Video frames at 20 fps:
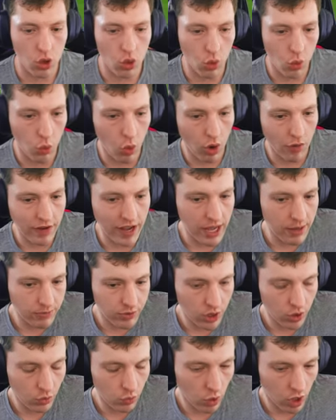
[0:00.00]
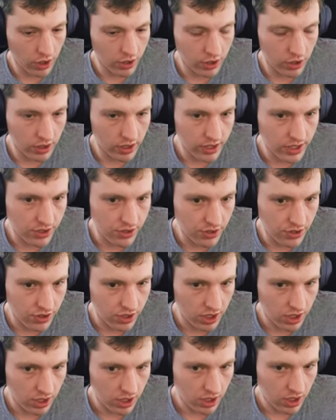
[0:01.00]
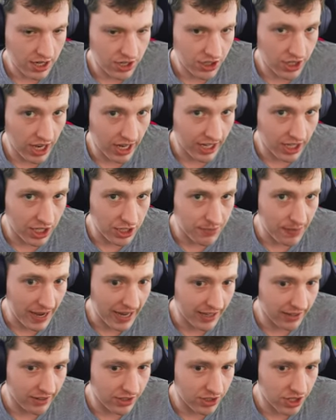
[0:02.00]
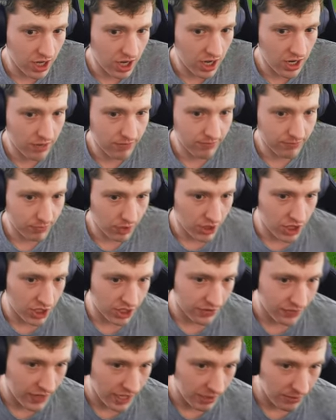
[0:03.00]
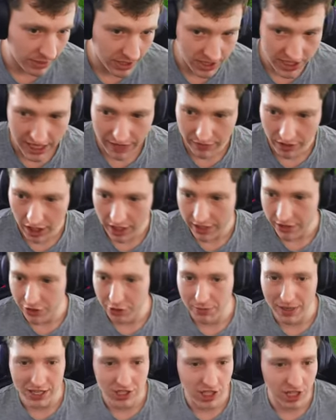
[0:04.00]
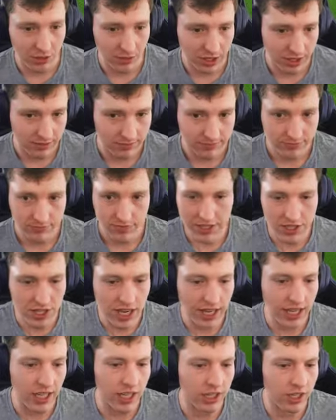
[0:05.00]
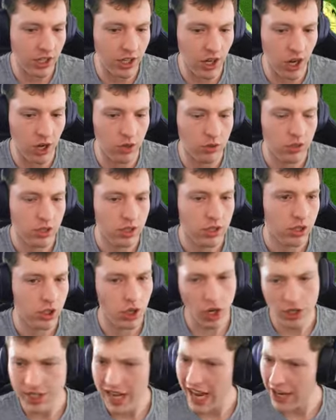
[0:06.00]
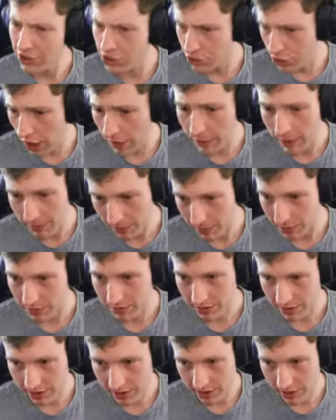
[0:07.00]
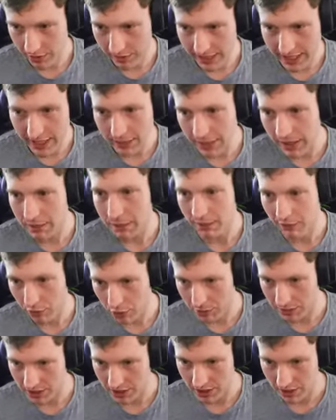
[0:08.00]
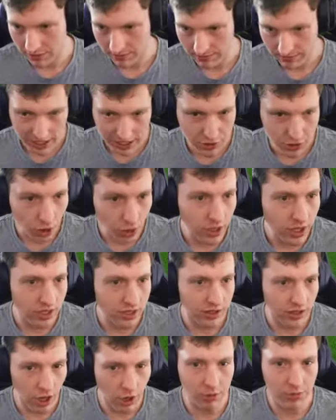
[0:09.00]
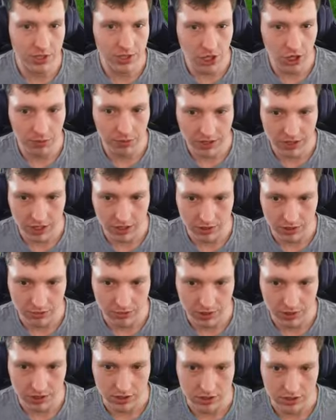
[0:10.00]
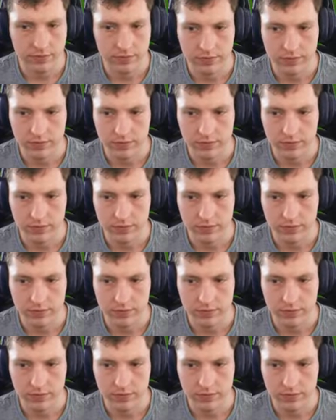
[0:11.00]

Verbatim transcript: to Wolverhampton Wanderers. And Saka is back in the team, which is fair because the other guy didn't do much anyway. But Saka, you know, you're not undroppable. So we need a better performance. And Duda, don't miss open goals, please.